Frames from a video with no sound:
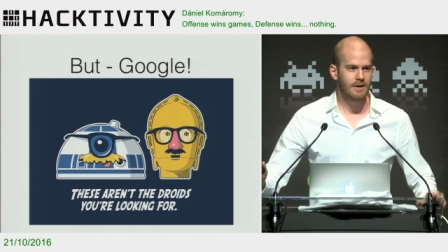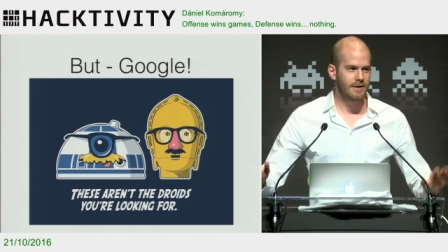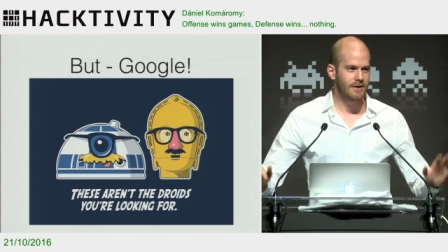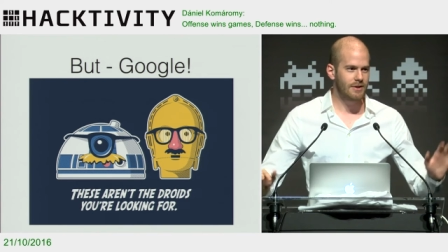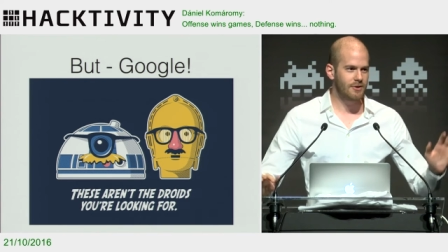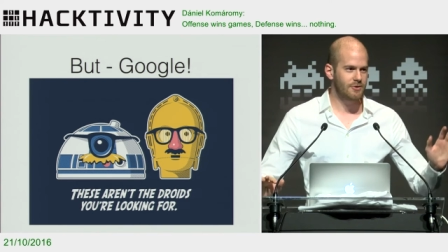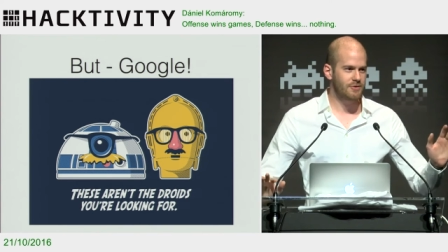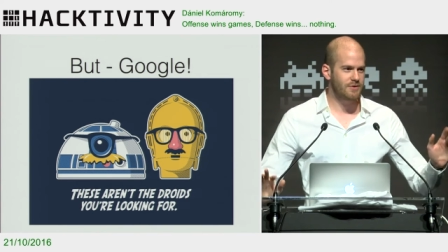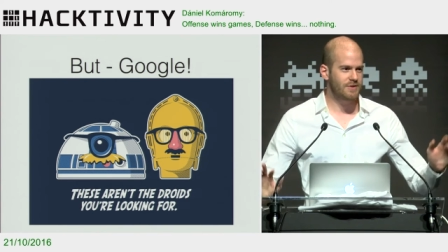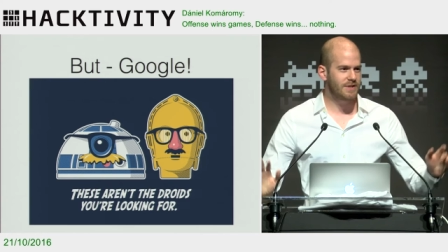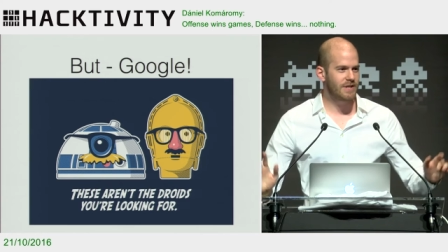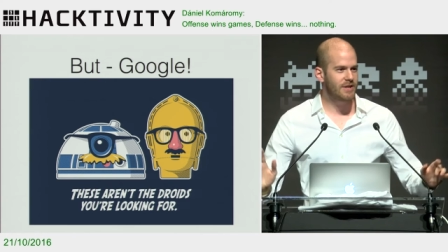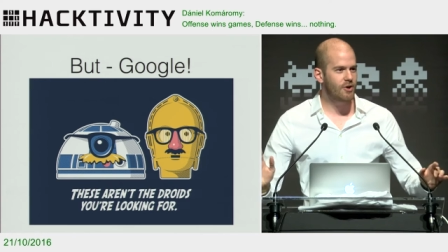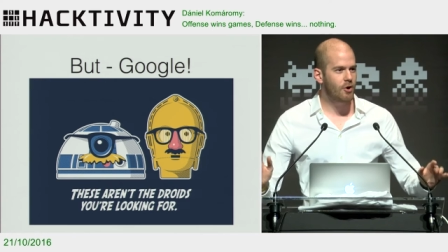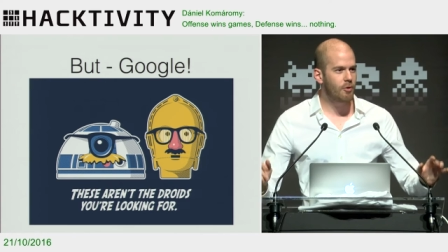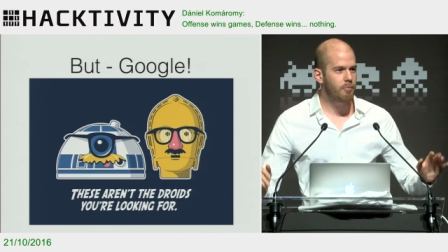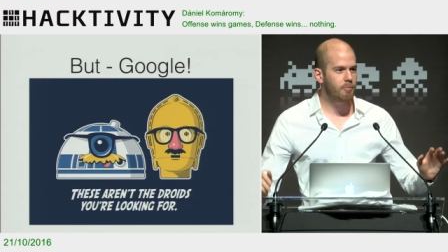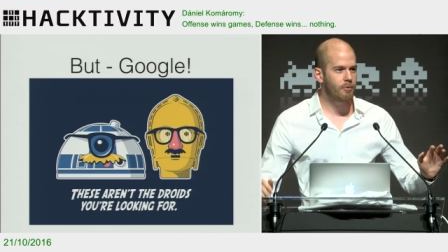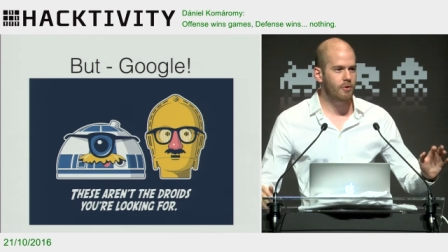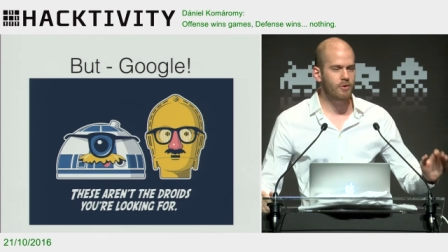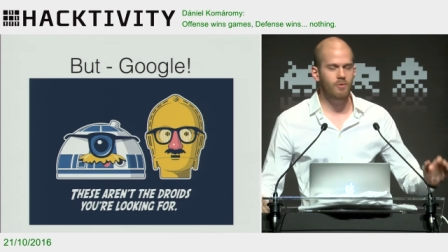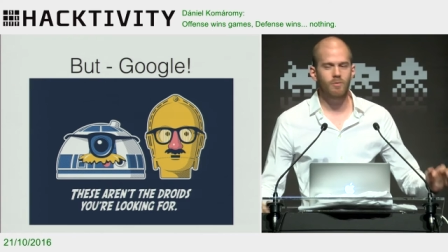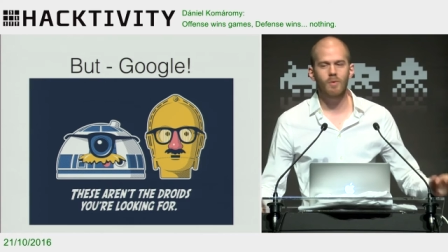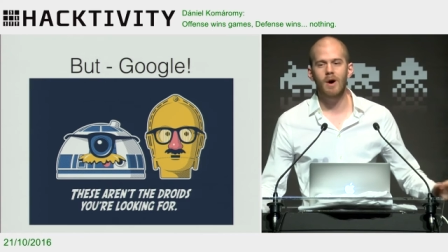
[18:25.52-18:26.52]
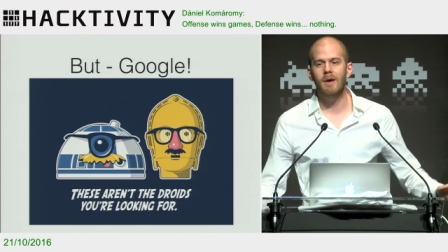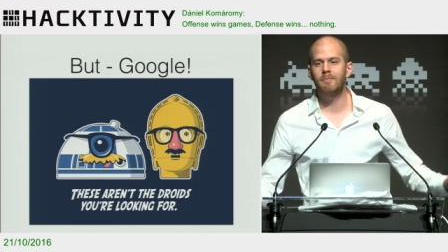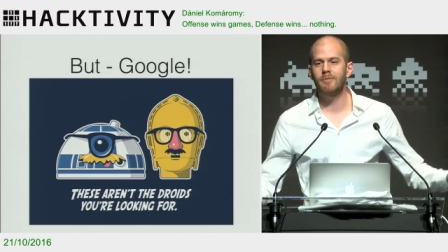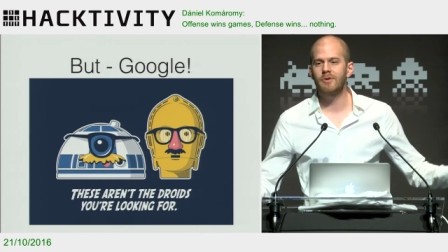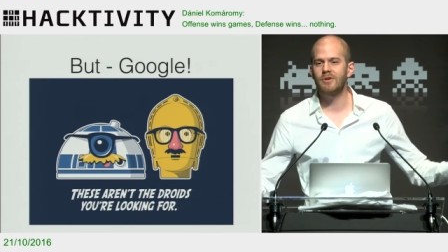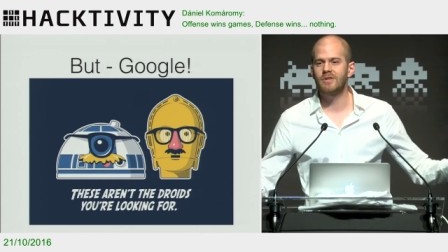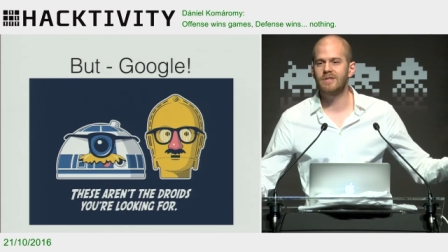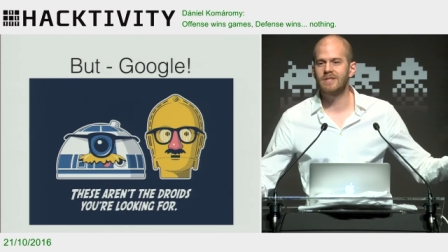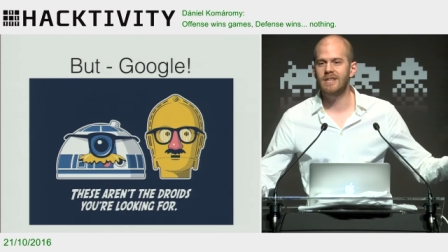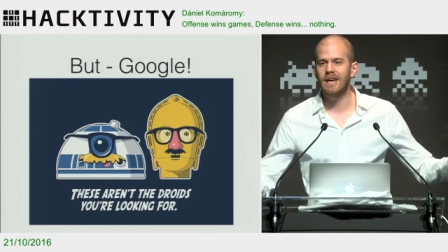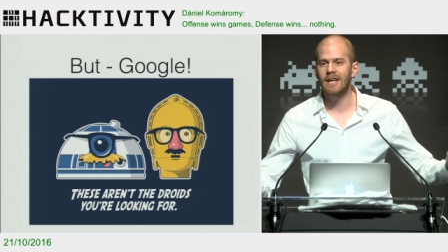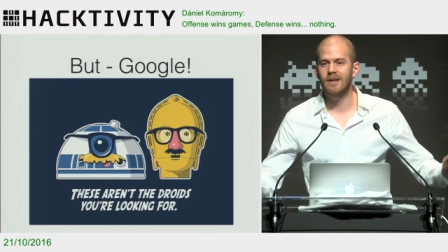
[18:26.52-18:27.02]

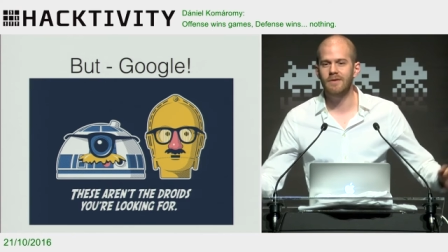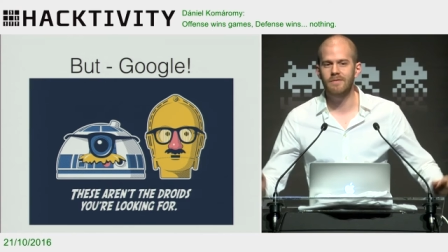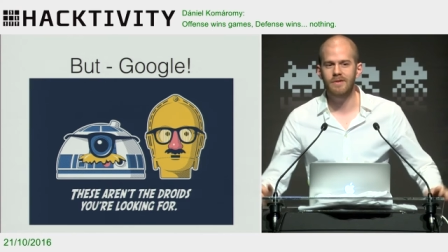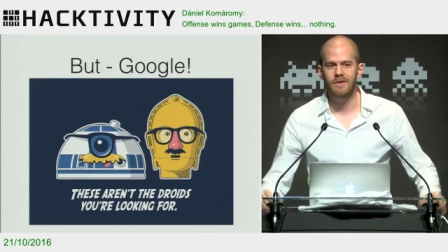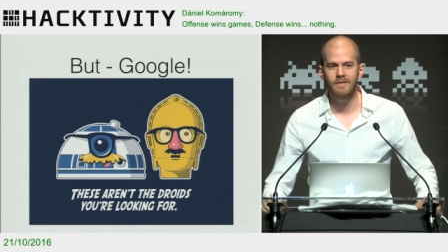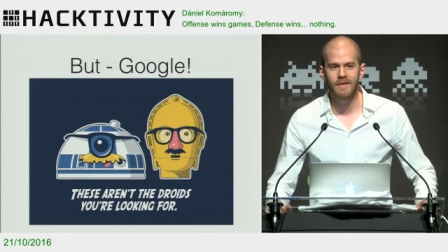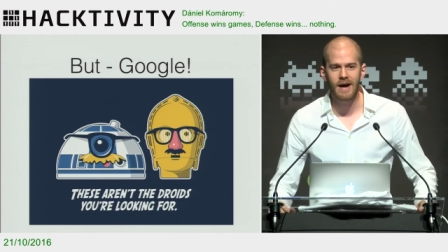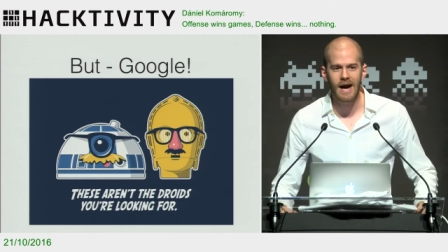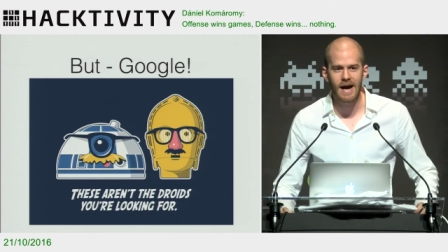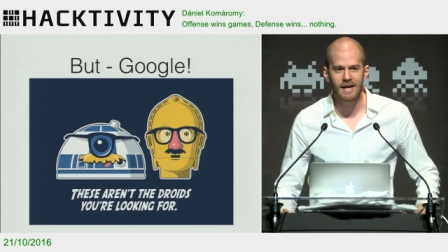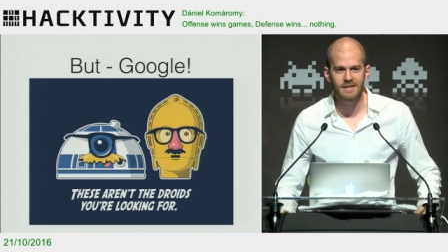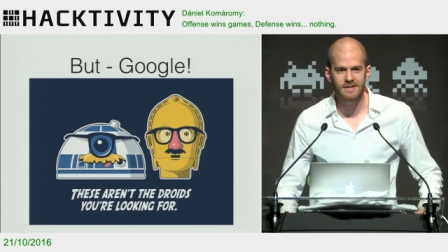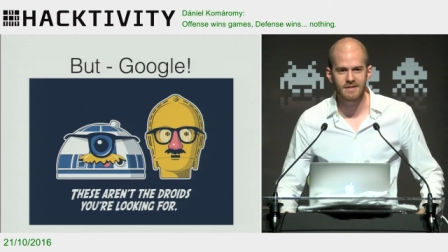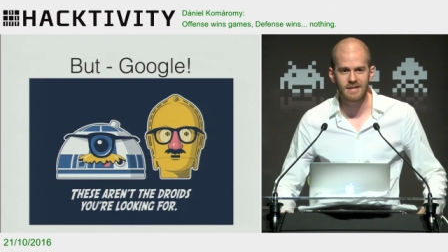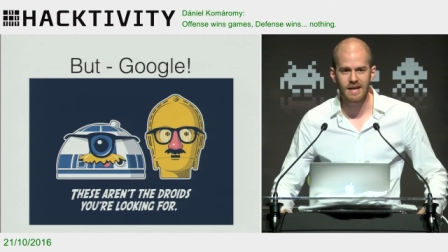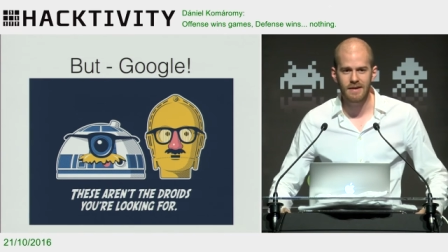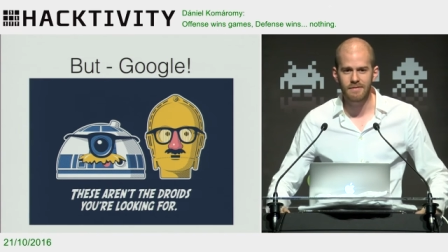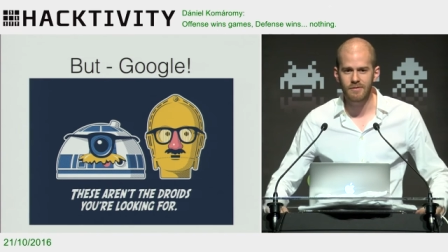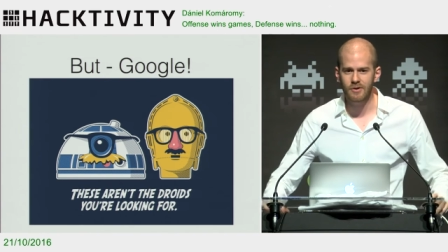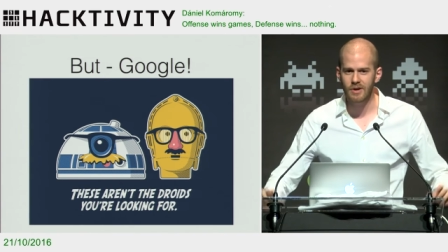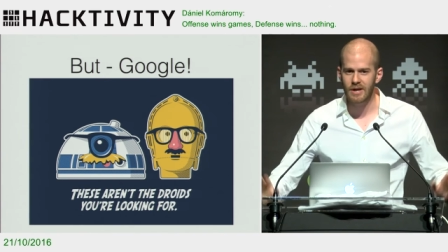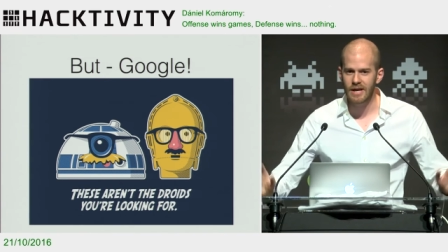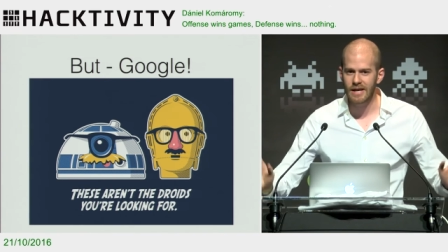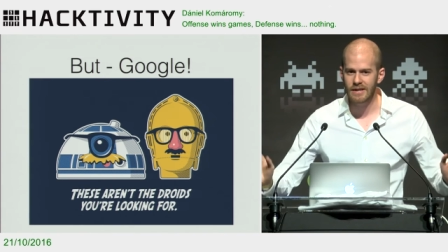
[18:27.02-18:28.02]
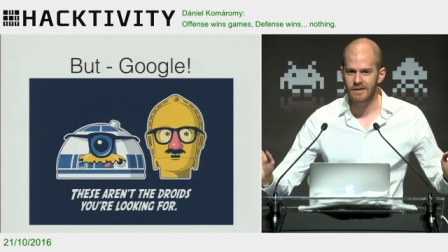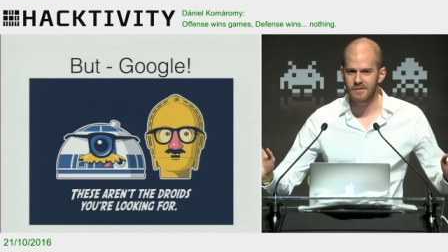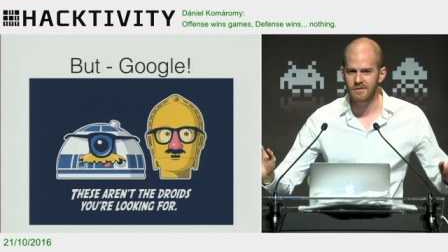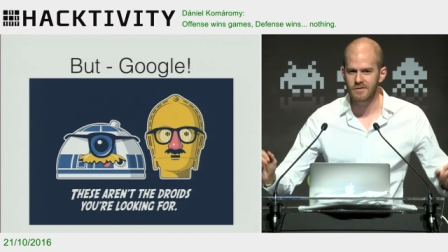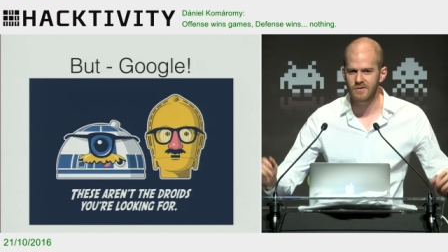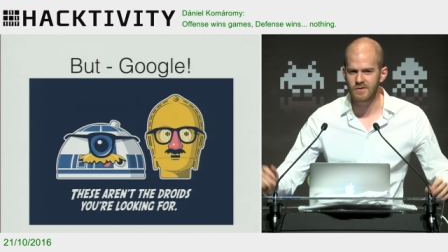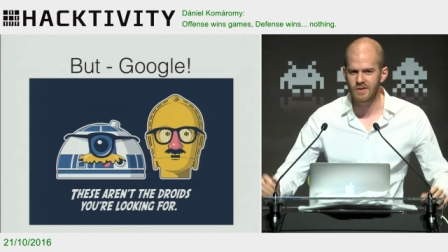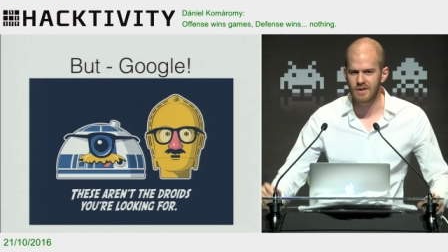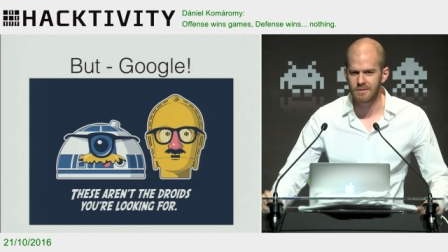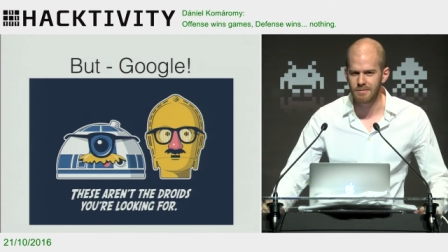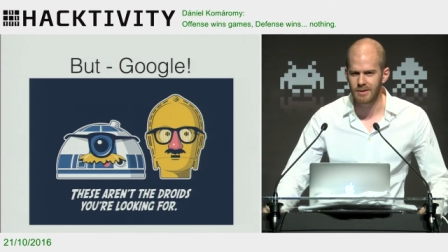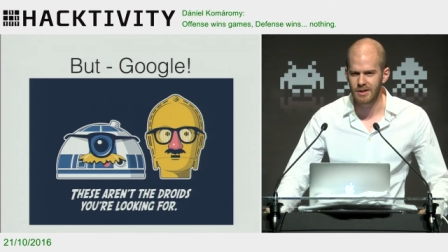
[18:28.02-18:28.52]
0.1% of devices ever get to
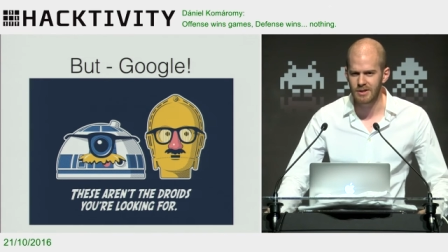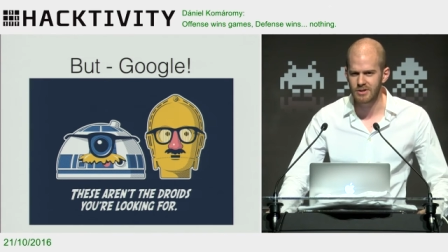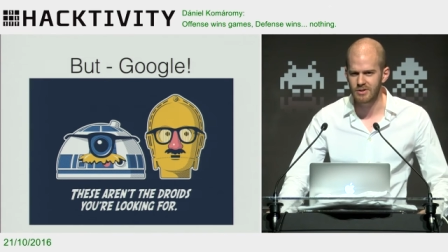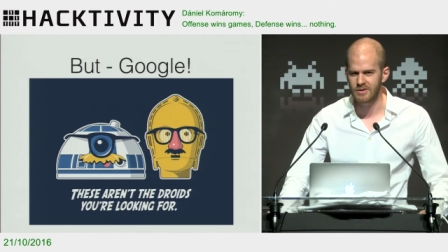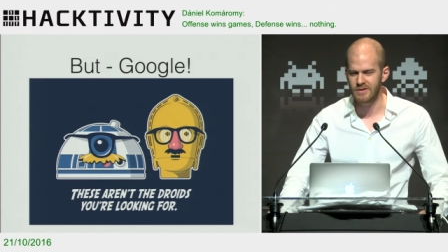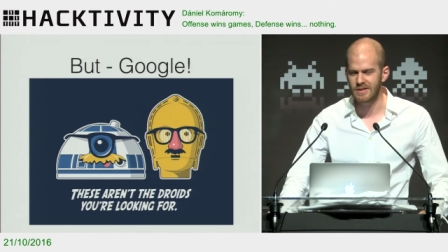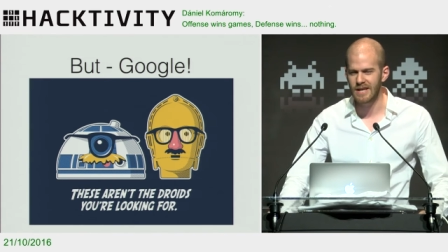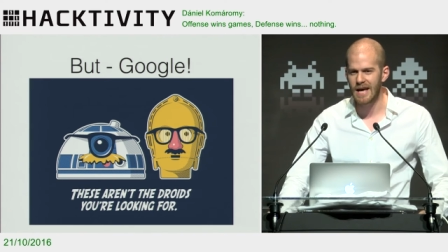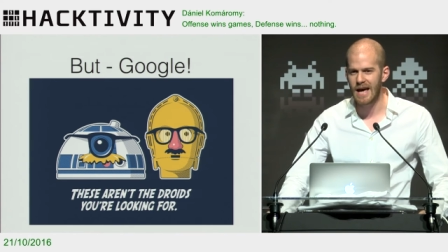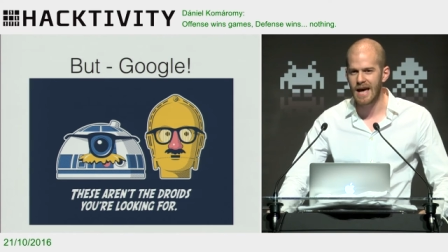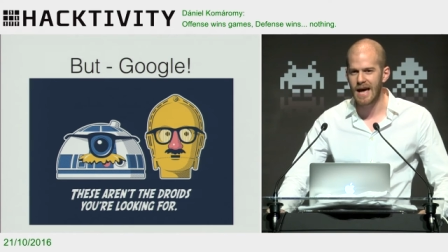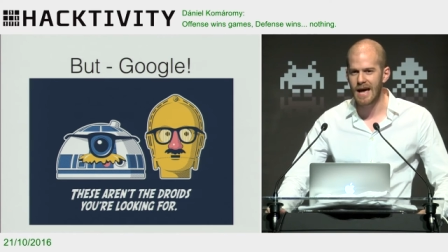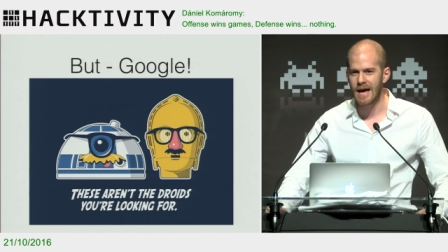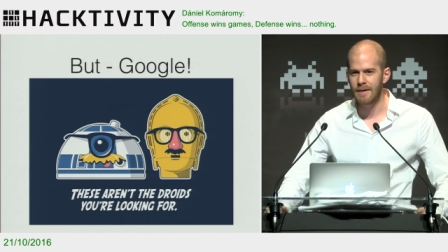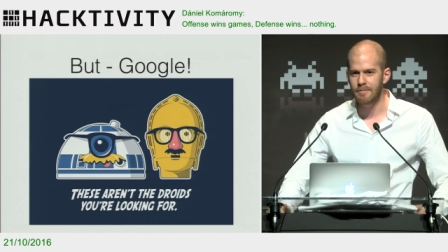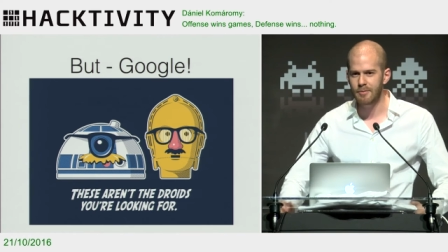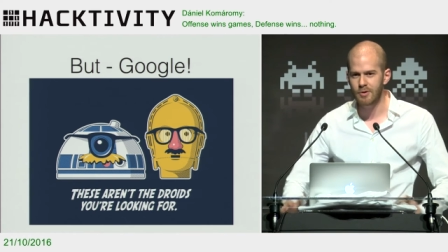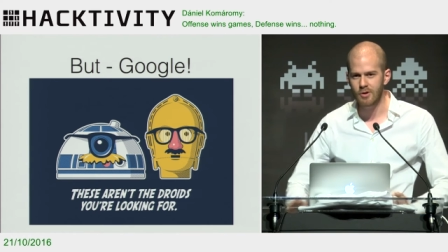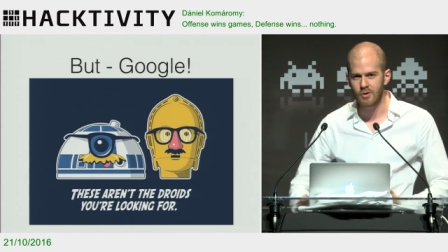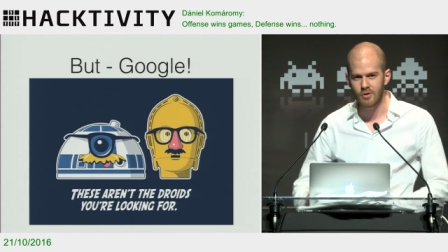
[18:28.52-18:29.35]
see a malicious app.